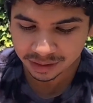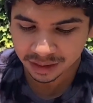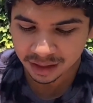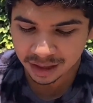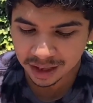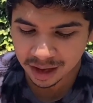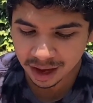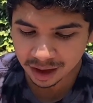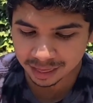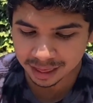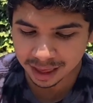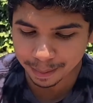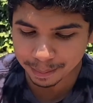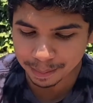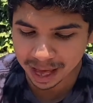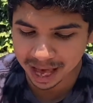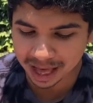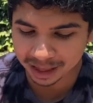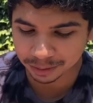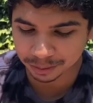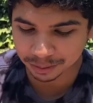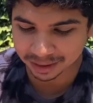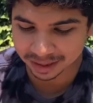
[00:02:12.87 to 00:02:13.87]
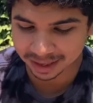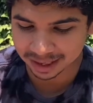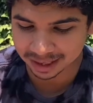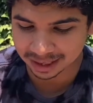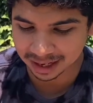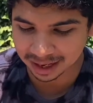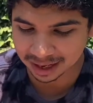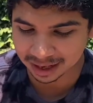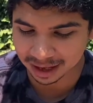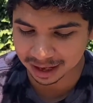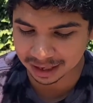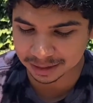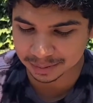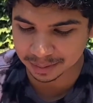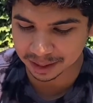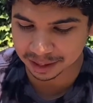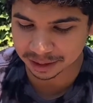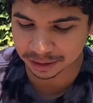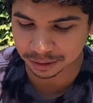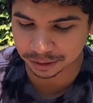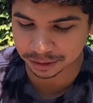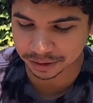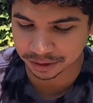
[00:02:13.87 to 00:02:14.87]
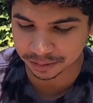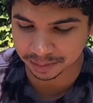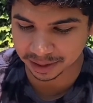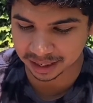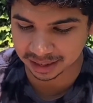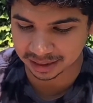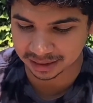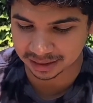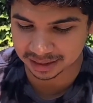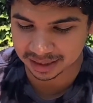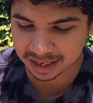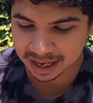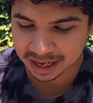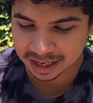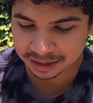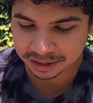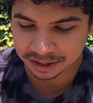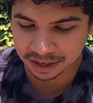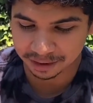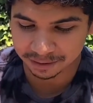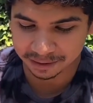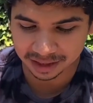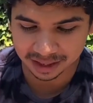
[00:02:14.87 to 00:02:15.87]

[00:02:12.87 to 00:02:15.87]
On that path one night, I lost my juju beads J.F.